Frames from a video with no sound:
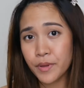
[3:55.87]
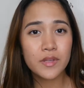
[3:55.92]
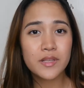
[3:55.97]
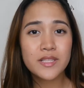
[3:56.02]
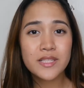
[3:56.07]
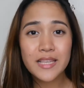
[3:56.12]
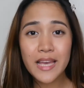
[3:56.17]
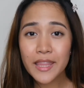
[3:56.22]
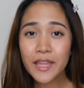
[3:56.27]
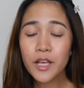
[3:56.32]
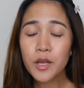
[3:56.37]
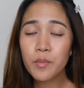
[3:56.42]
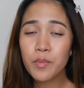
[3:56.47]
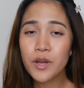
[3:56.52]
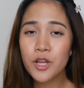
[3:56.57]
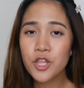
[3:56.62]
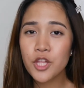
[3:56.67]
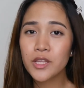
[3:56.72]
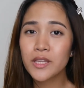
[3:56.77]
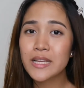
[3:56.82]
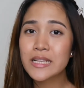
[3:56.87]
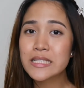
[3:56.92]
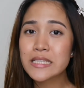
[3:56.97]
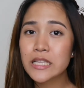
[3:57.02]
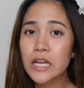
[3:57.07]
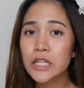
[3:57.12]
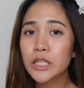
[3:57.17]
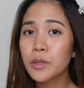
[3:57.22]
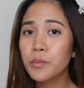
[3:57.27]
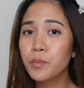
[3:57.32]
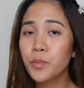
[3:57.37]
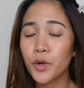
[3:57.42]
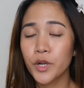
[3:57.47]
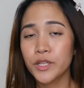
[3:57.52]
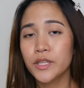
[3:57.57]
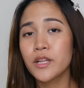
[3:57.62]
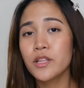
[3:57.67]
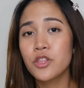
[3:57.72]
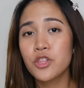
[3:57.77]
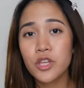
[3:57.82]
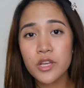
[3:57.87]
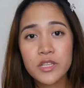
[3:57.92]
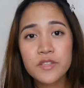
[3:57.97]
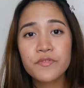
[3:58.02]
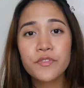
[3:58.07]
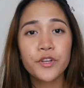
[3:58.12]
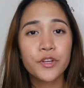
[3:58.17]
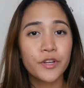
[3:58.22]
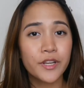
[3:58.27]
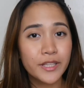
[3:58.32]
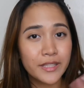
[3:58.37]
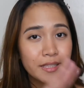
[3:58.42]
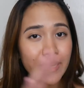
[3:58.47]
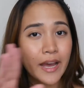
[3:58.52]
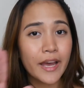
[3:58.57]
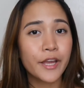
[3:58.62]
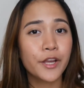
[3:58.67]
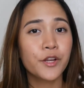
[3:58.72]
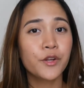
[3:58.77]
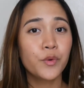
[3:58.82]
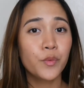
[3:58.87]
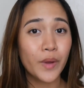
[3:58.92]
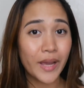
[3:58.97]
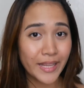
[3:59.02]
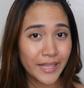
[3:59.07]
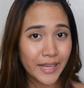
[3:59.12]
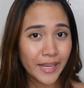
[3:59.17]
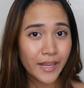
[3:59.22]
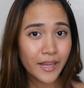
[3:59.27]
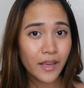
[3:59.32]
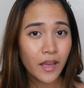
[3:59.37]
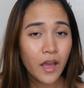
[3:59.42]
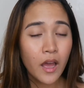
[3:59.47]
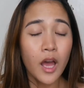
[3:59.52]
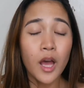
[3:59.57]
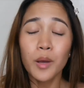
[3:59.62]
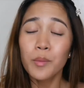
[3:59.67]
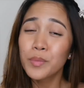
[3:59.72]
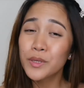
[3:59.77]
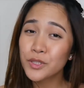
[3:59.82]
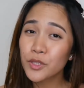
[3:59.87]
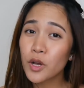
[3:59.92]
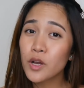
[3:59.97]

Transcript: Setting a budget is not important just for your entire wedding, but